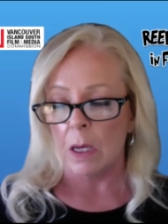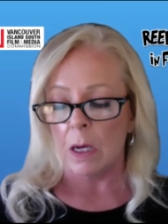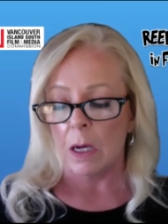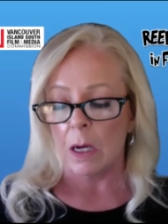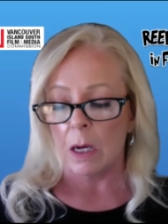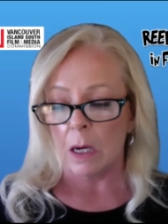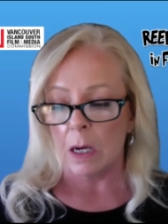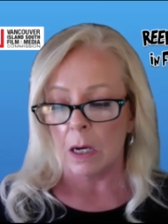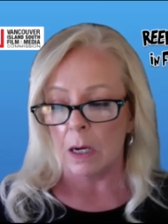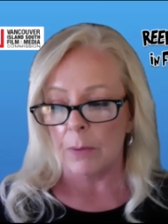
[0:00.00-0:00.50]

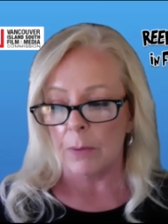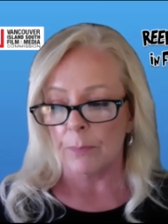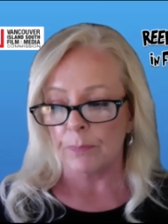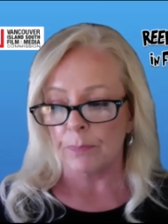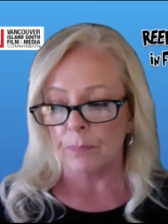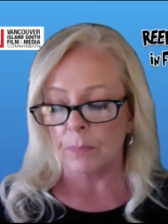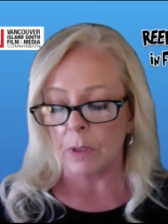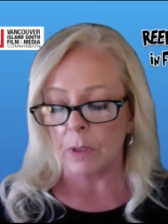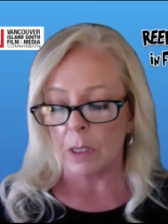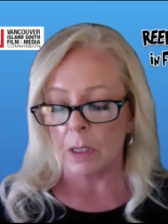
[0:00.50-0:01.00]
um,
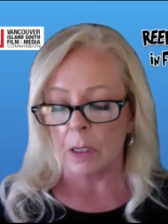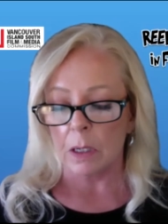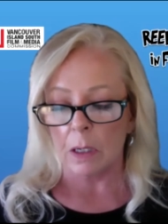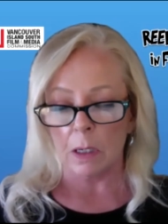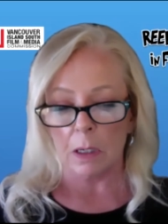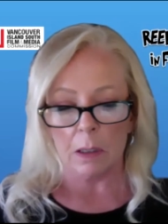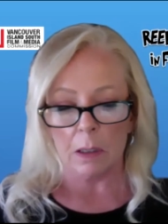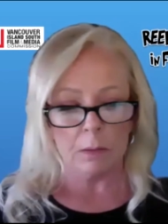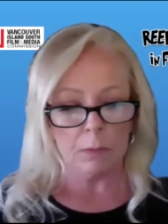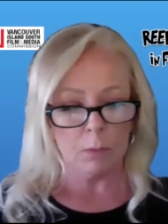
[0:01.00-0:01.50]

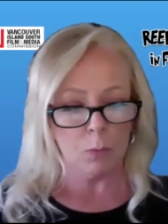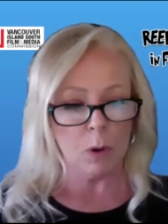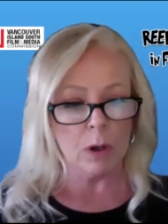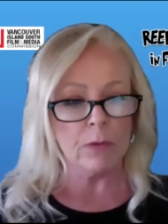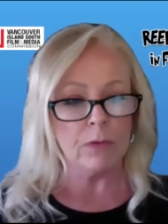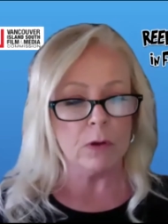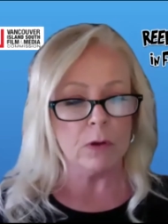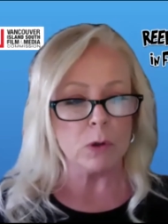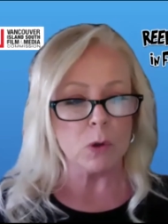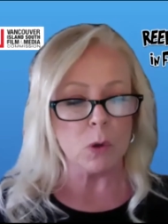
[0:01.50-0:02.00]
uh, one of
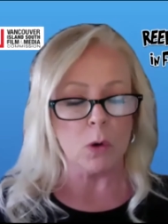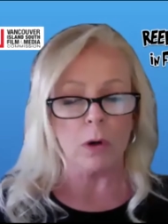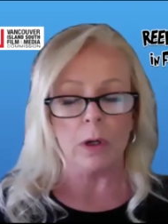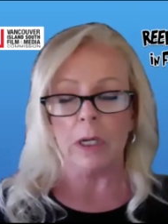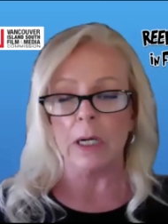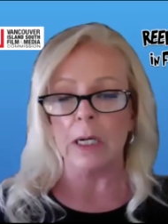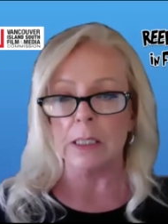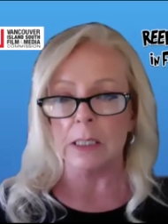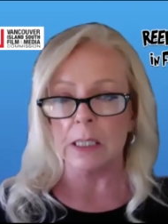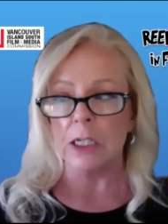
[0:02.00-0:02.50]
those
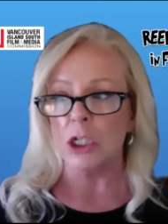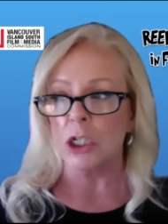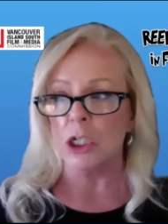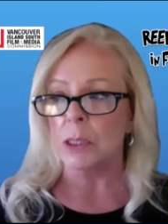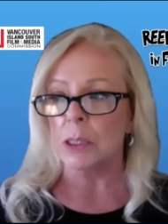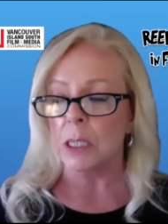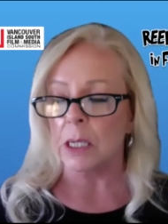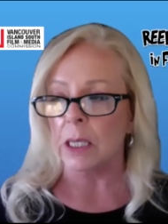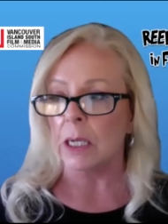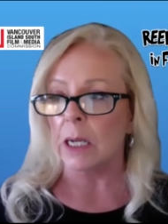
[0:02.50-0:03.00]
organizations
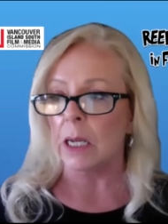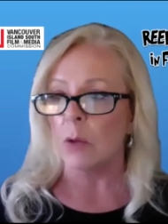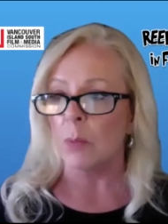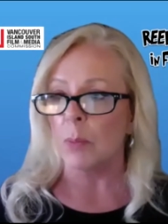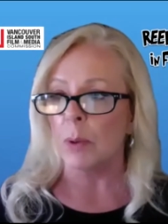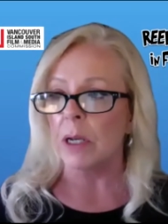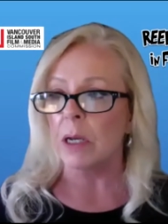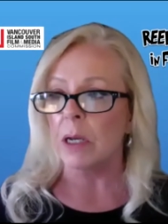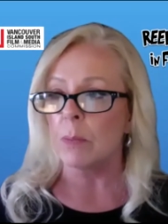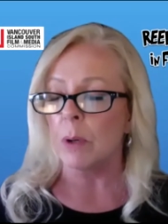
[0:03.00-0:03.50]
that can help
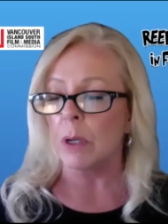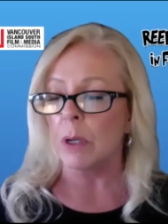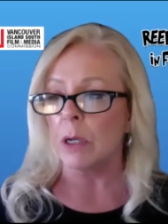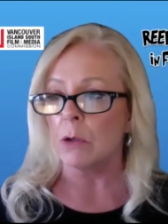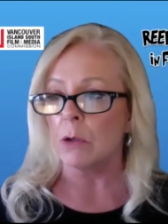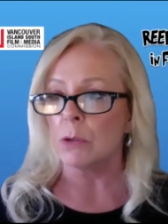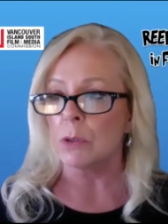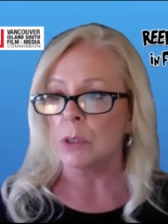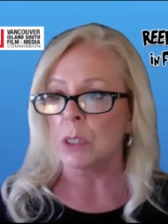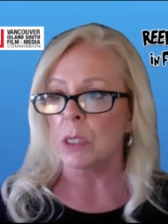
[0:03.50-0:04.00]
anybody
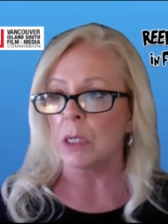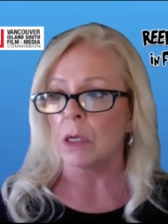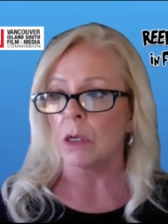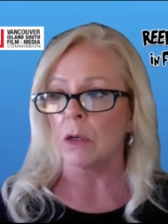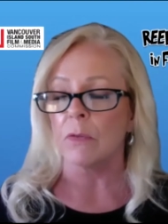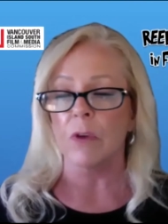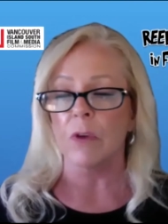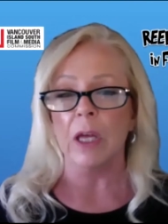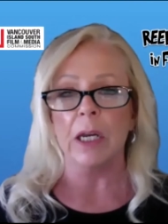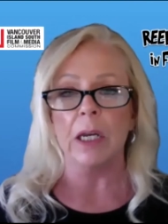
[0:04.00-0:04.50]
who's thinking
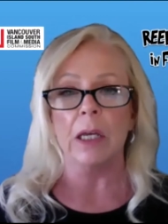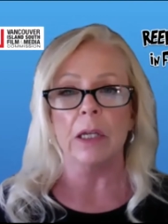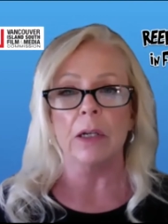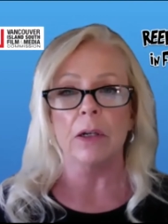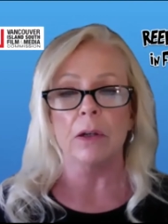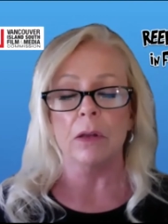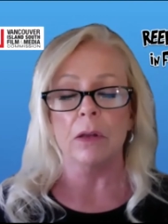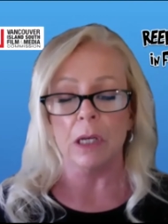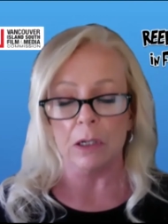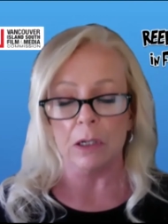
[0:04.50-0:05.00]
of getting into
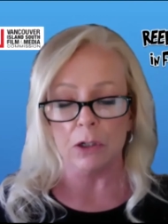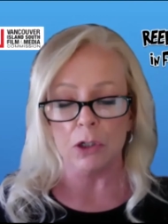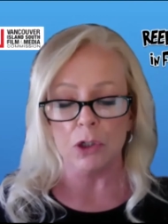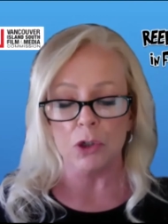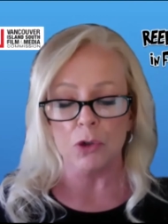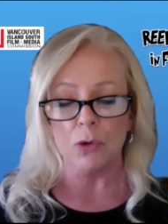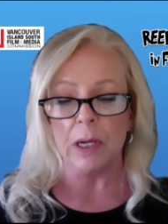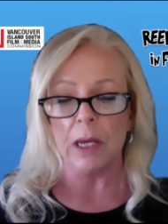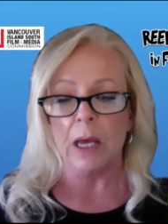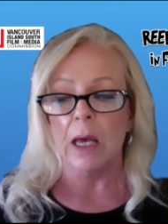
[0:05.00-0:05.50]
the
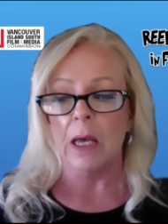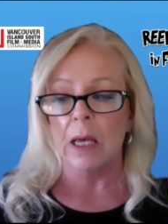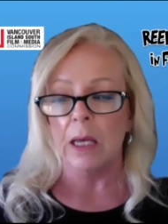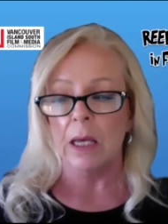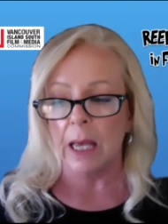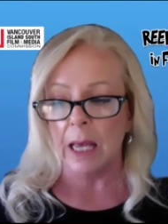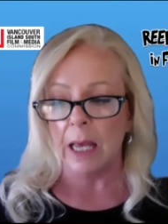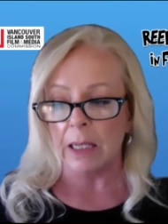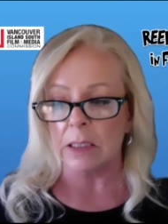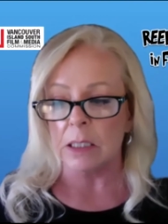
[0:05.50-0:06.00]
industry
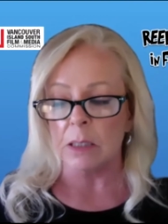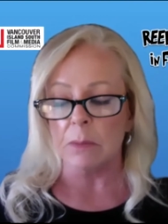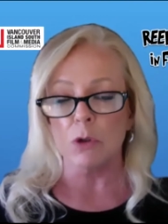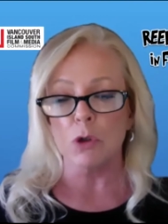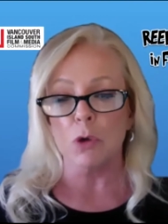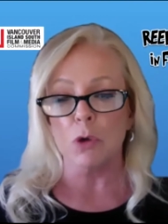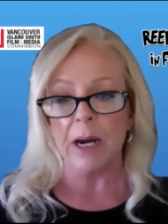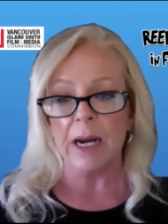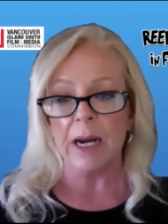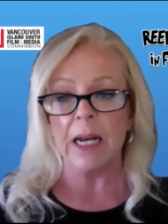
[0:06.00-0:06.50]
get some
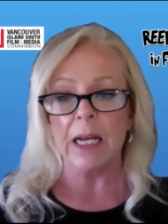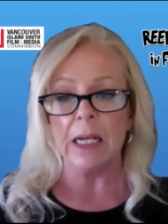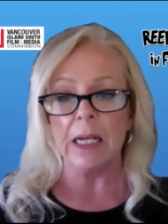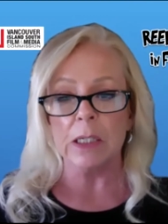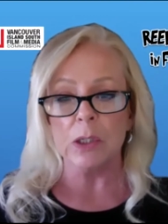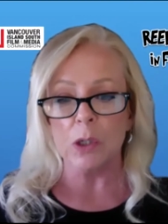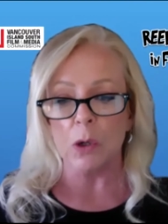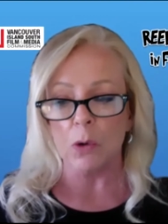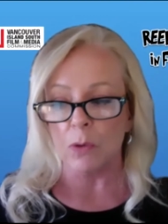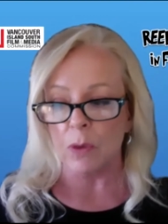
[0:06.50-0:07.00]
training
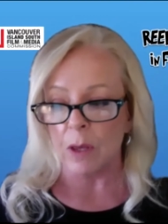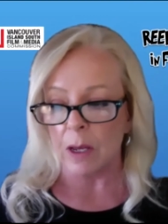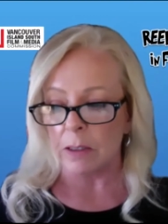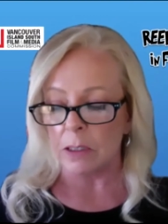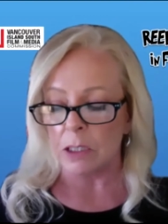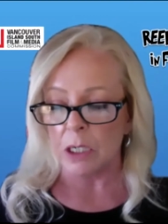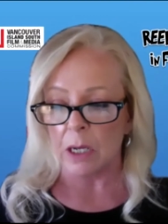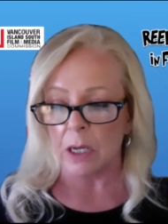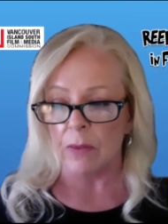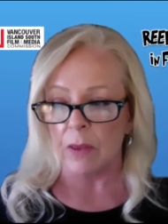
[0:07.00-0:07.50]
so that
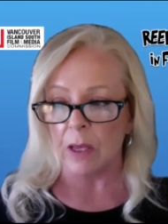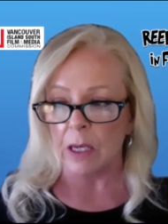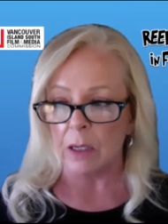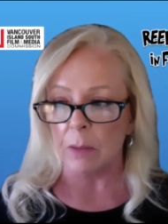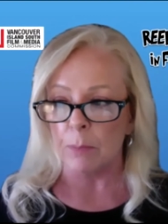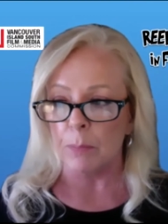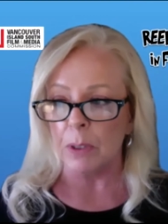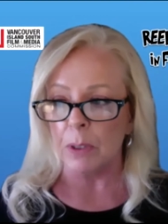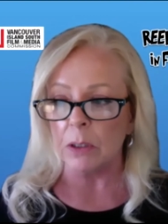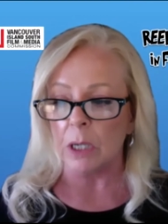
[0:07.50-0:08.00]
uh, they can
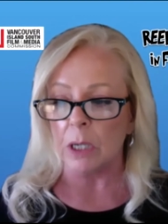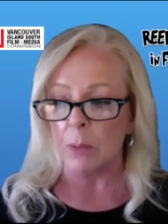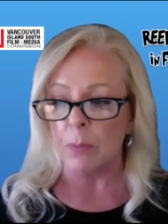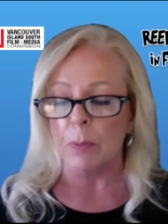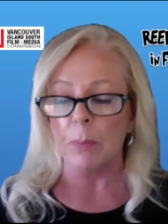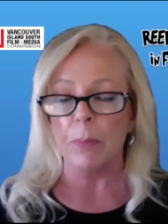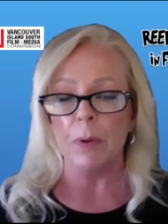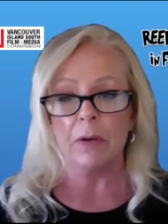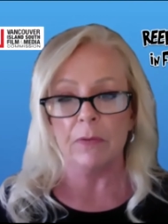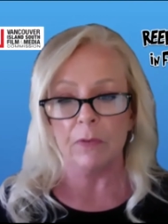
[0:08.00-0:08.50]
build up a
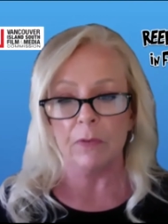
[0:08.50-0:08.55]
bit of a